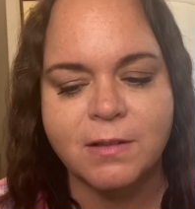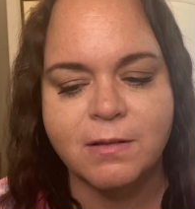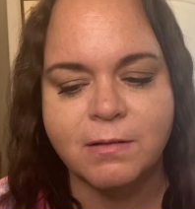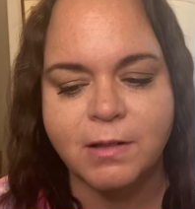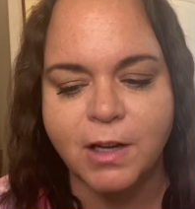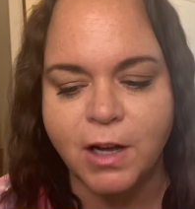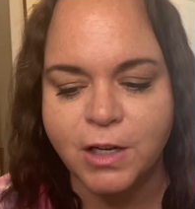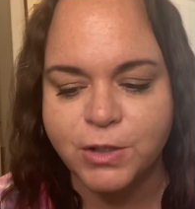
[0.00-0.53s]

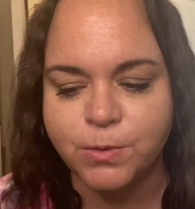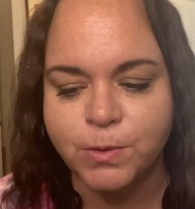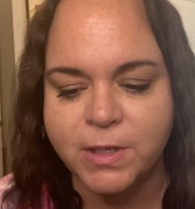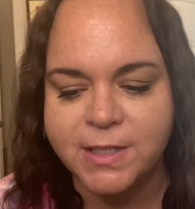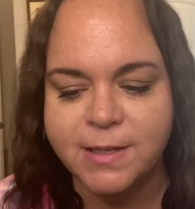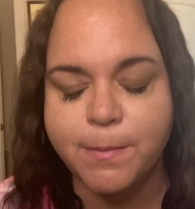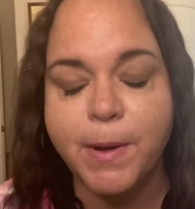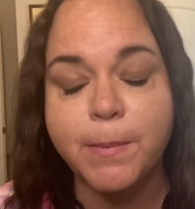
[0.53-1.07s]
Gosh, what is
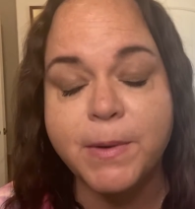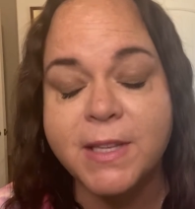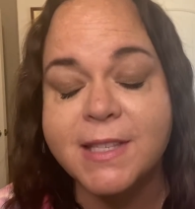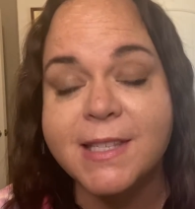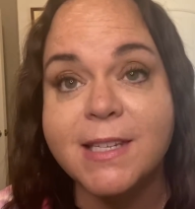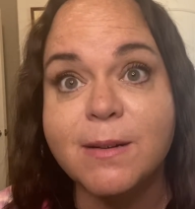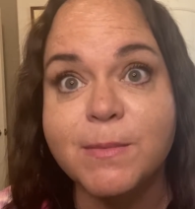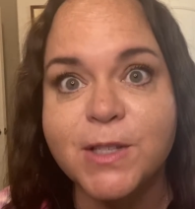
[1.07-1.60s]
it? Pumpkin
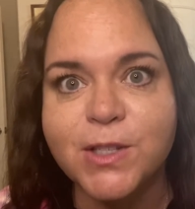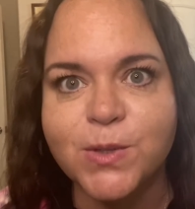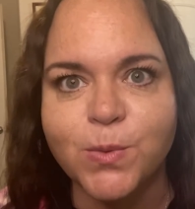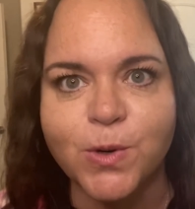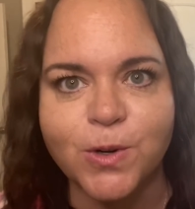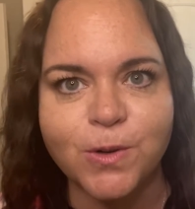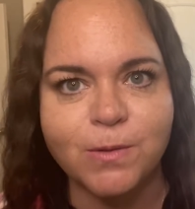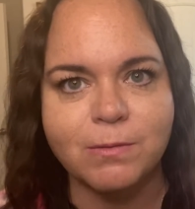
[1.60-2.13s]
Cinnamon
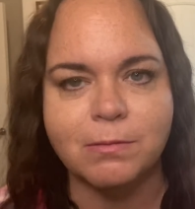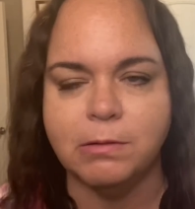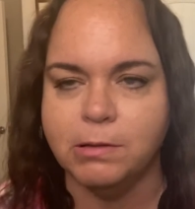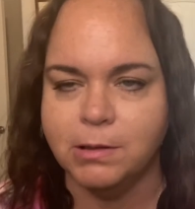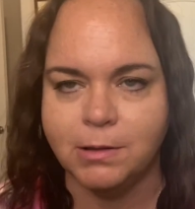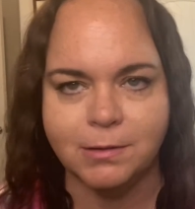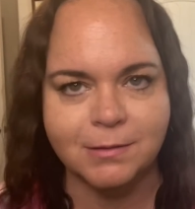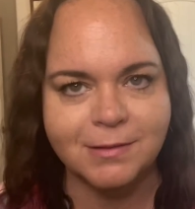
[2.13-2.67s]
Swirl.
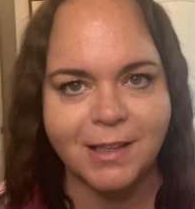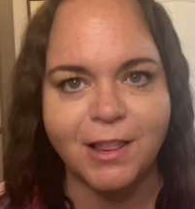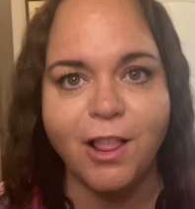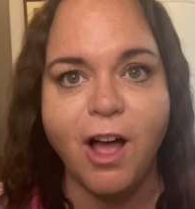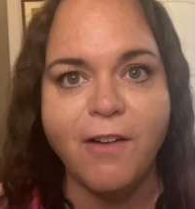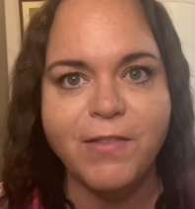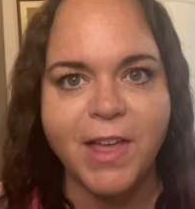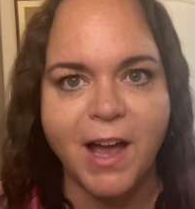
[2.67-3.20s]

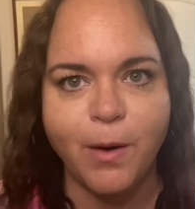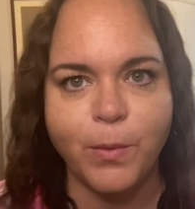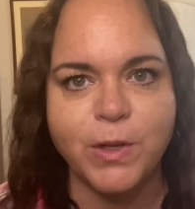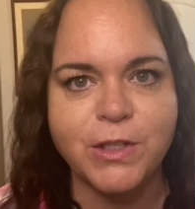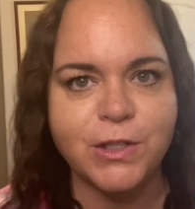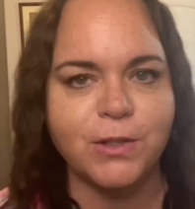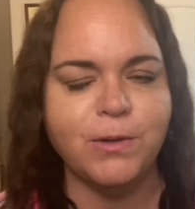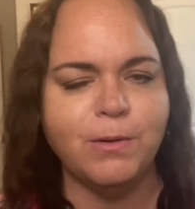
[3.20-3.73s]
Love that one
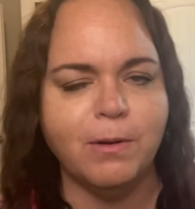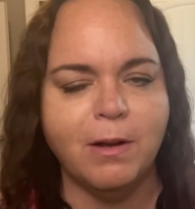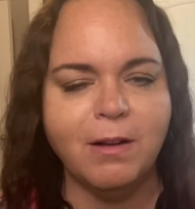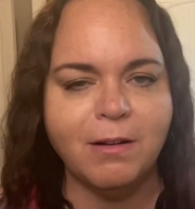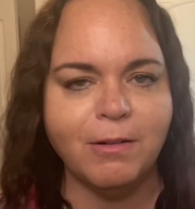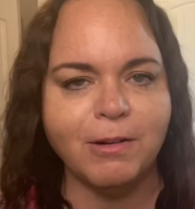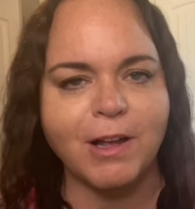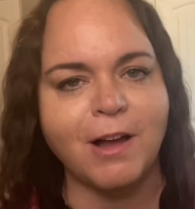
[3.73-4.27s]
too.
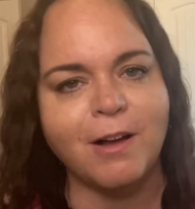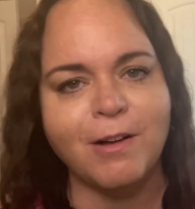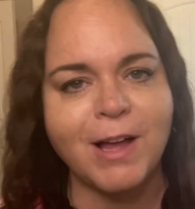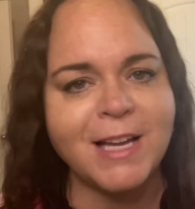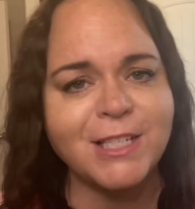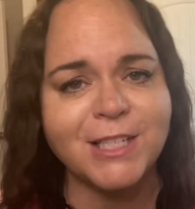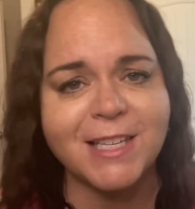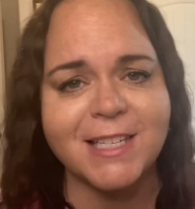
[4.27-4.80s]
Oh, y'all, I
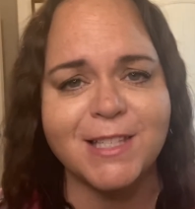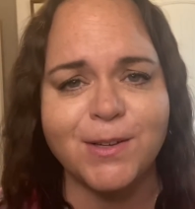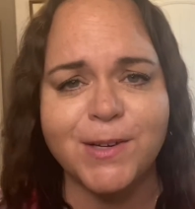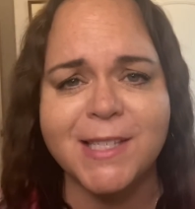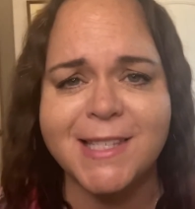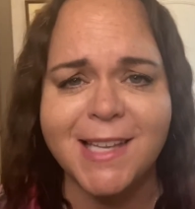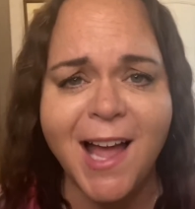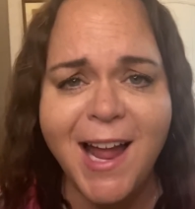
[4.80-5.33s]
just get so
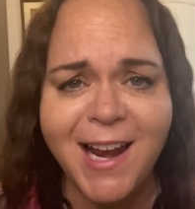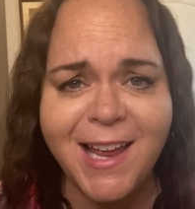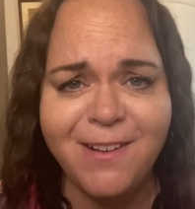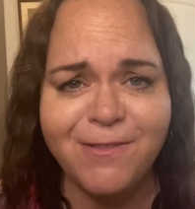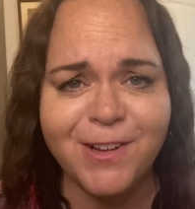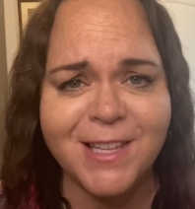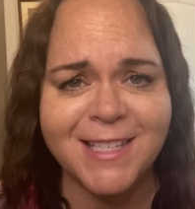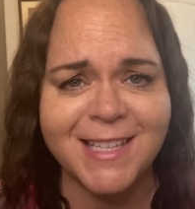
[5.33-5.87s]
excited
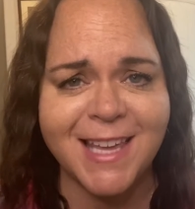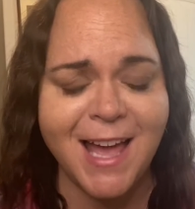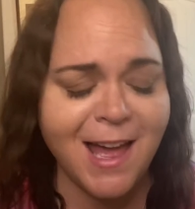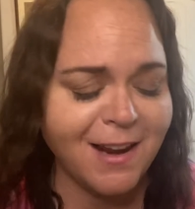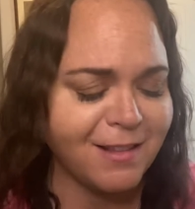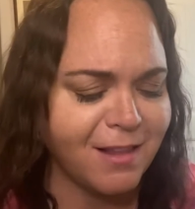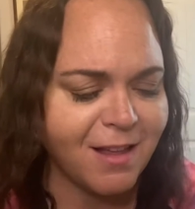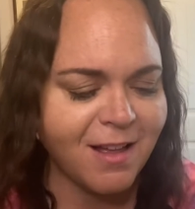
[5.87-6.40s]
for this
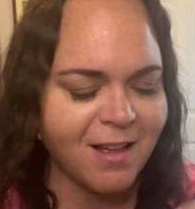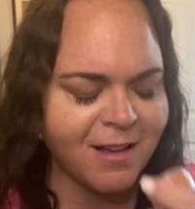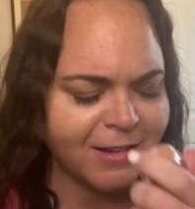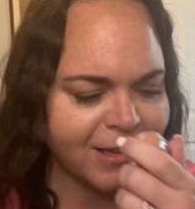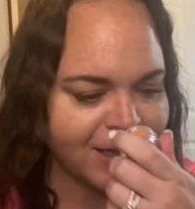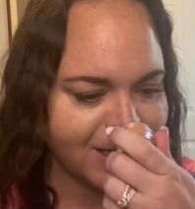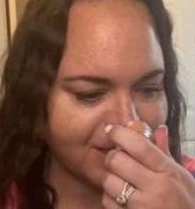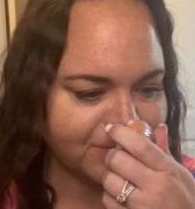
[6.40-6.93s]
catalog.
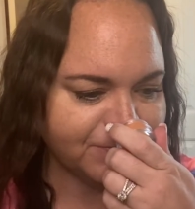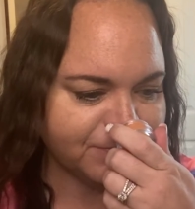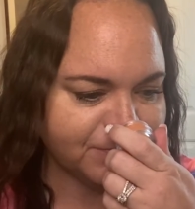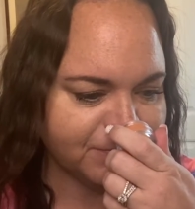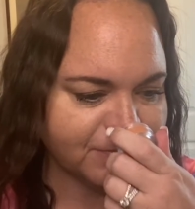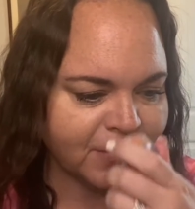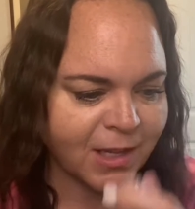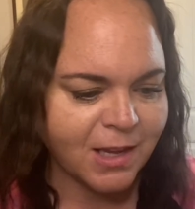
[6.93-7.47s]

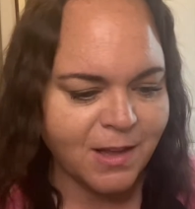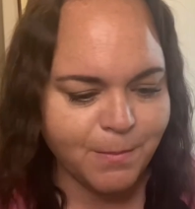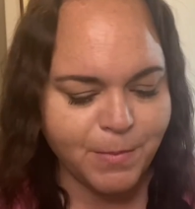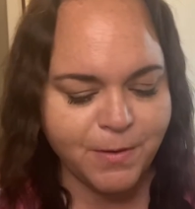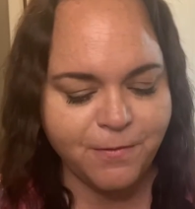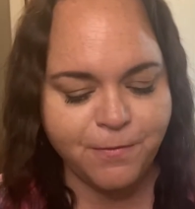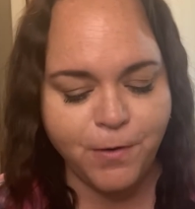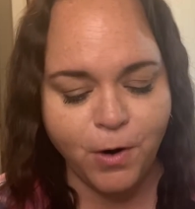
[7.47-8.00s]

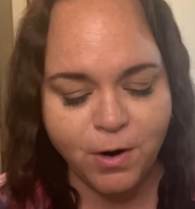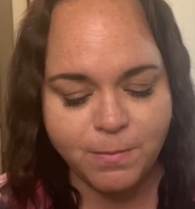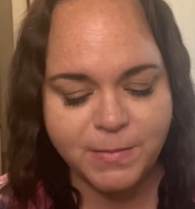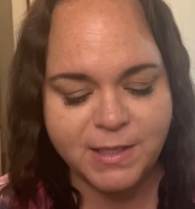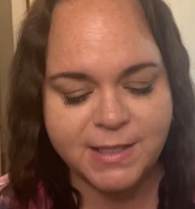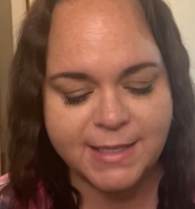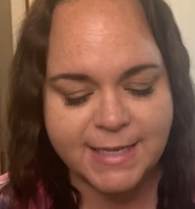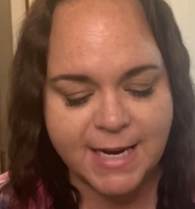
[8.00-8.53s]
But Farm
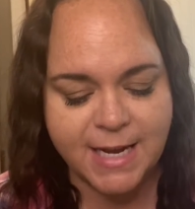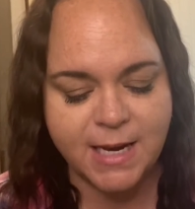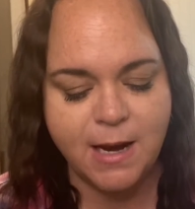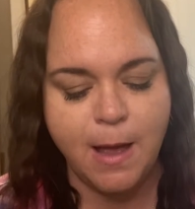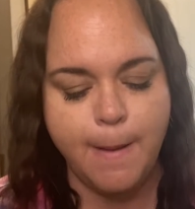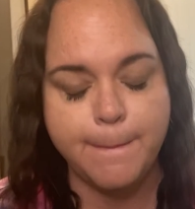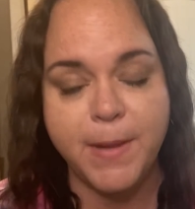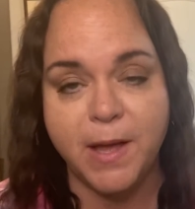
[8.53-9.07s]
Stand
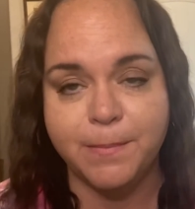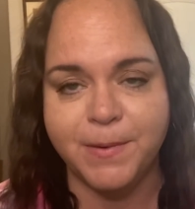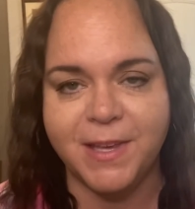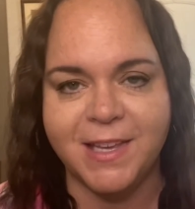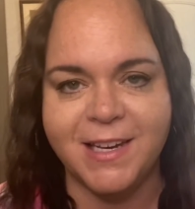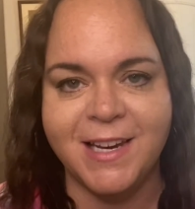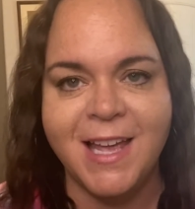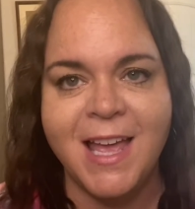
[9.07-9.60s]

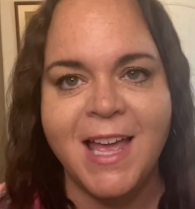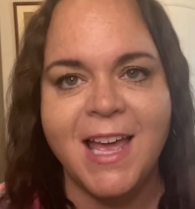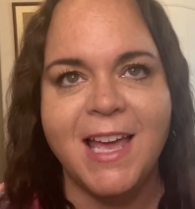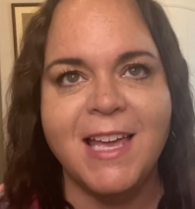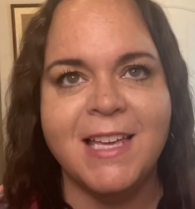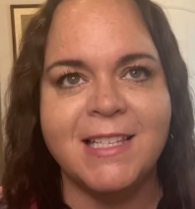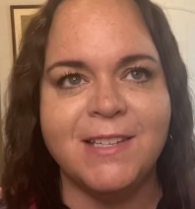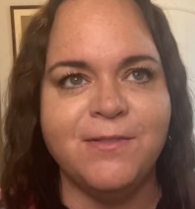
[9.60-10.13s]
Pumpkin
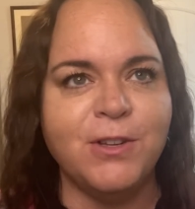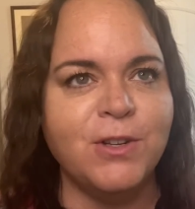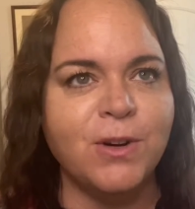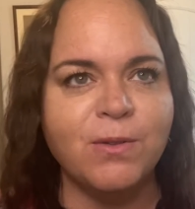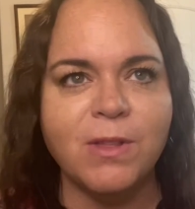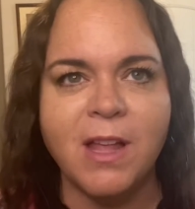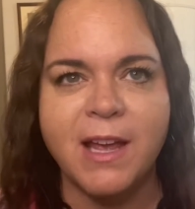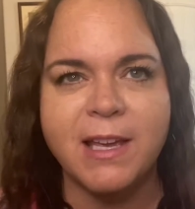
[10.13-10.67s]
is, if you
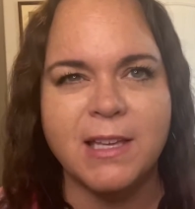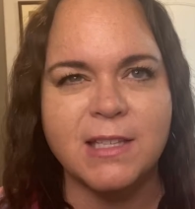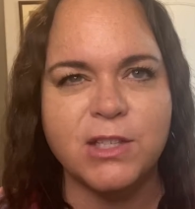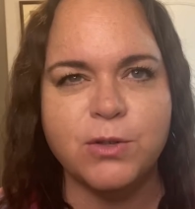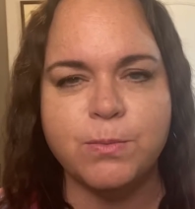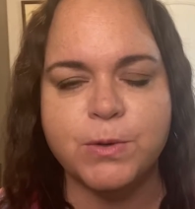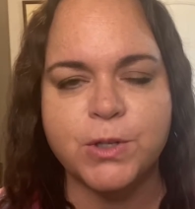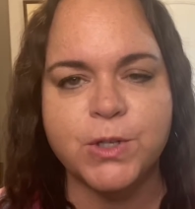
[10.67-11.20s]
don't like it
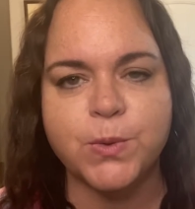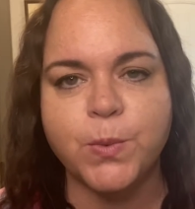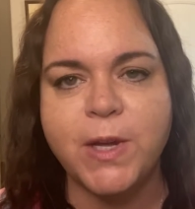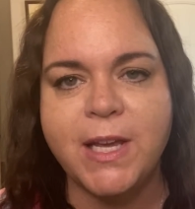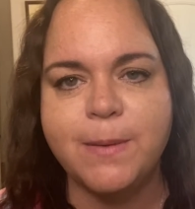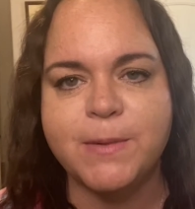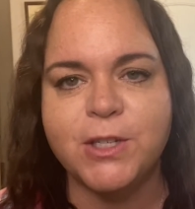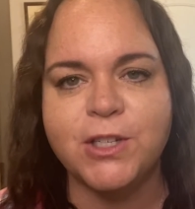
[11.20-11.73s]
super
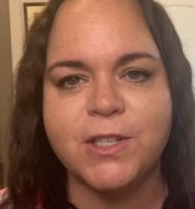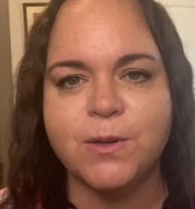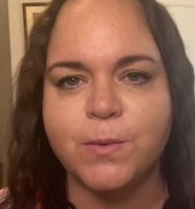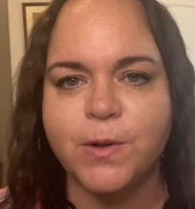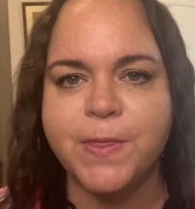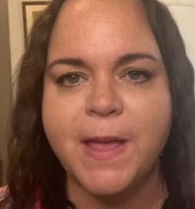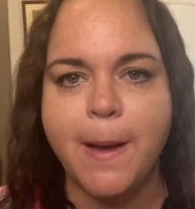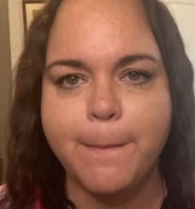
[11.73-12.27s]
sweet, but you still
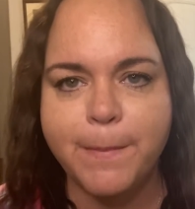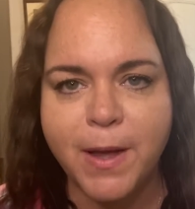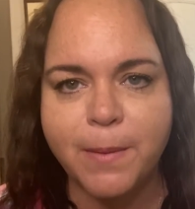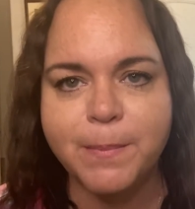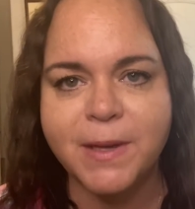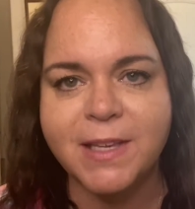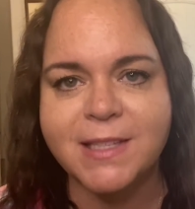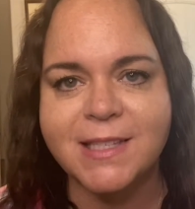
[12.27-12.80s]
want that
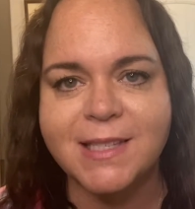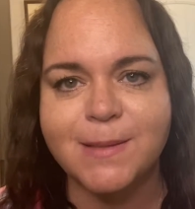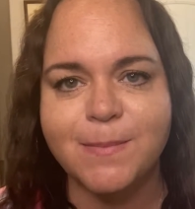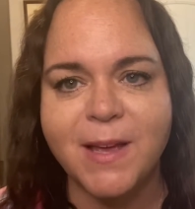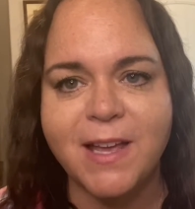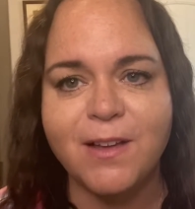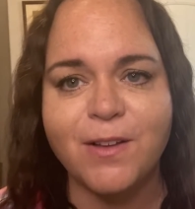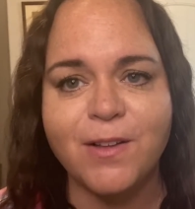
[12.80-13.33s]
pumpkin
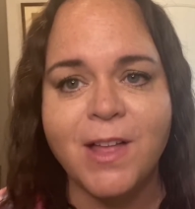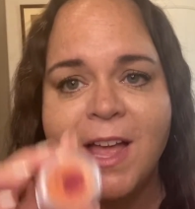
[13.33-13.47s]
smell,